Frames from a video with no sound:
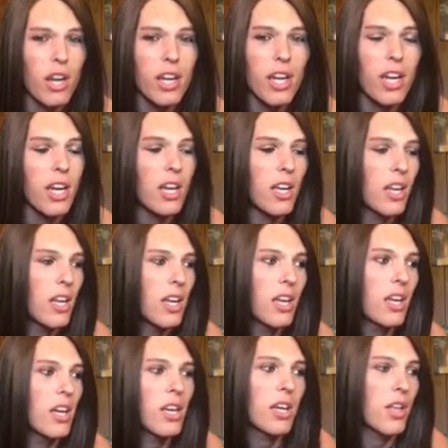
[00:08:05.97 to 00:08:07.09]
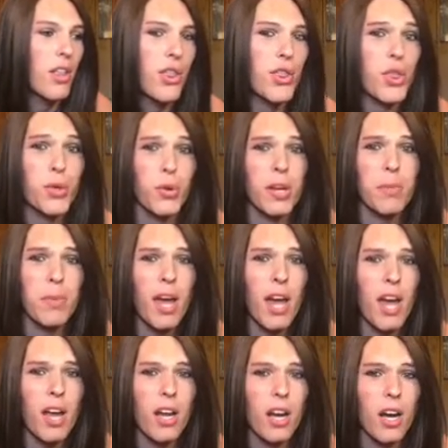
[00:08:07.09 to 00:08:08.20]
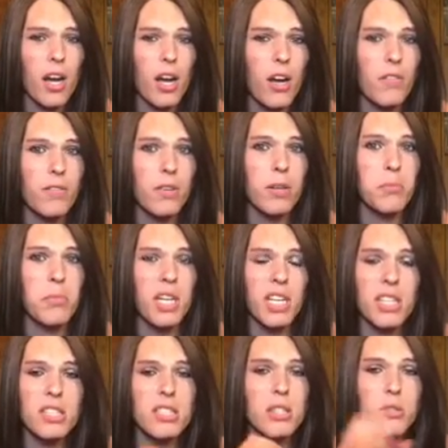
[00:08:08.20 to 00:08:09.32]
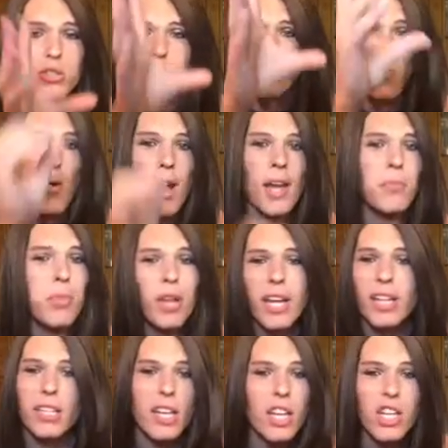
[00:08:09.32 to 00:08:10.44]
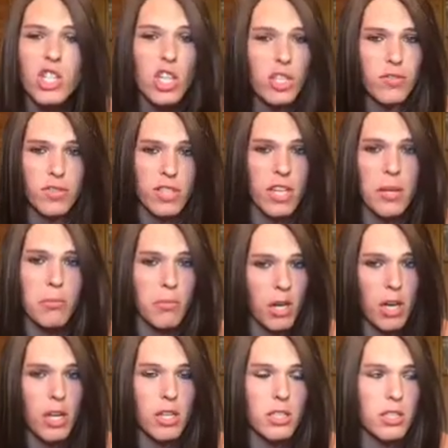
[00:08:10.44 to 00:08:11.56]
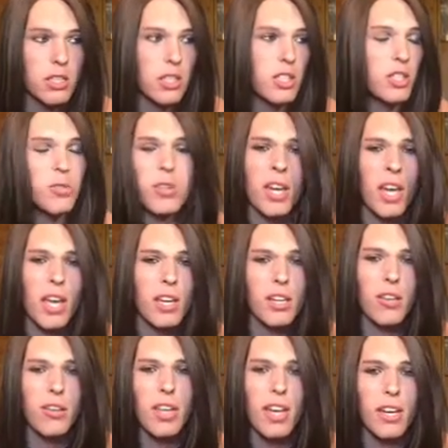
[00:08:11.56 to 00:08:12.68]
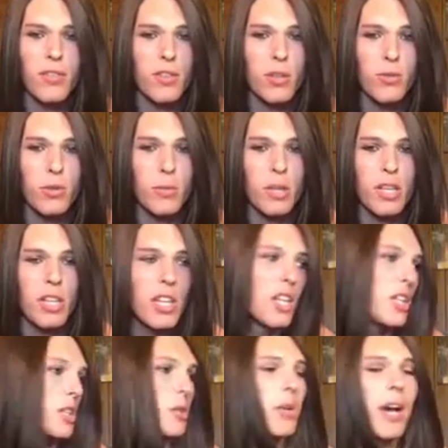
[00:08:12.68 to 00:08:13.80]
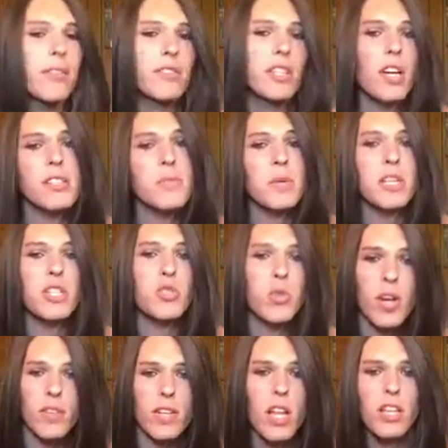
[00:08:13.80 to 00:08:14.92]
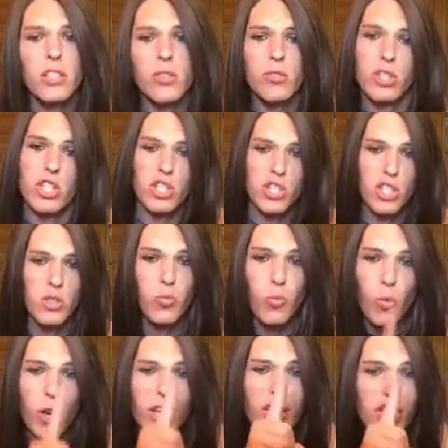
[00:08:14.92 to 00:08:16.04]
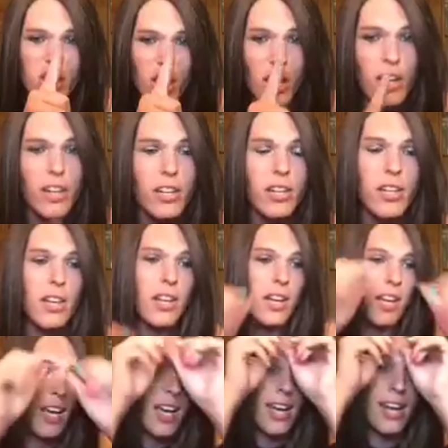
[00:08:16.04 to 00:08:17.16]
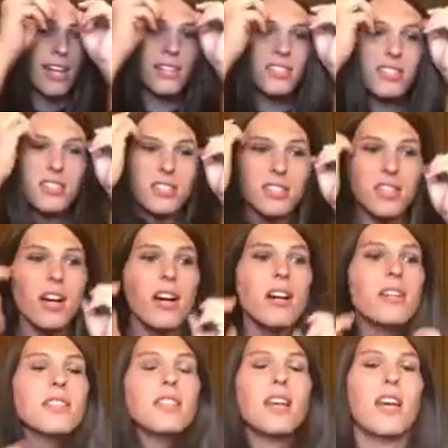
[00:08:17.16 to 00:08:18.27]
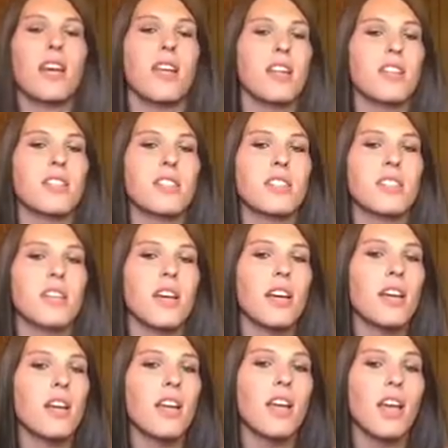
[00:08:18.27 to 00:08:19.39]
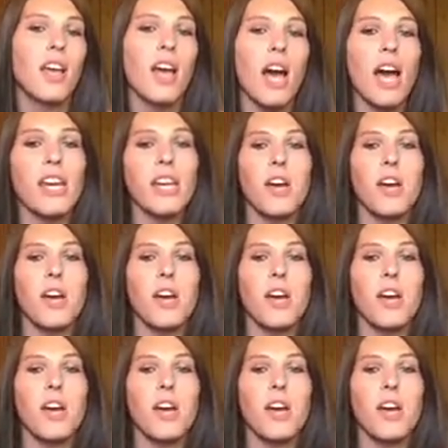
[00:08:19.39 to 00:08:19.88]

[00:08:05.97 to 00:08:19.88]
get 3-pack of men's just white plain t-shirts for $10. You can't do that if you're a woman. You have to go spend $12 on just one shirt, and it sucks. And it's just like, I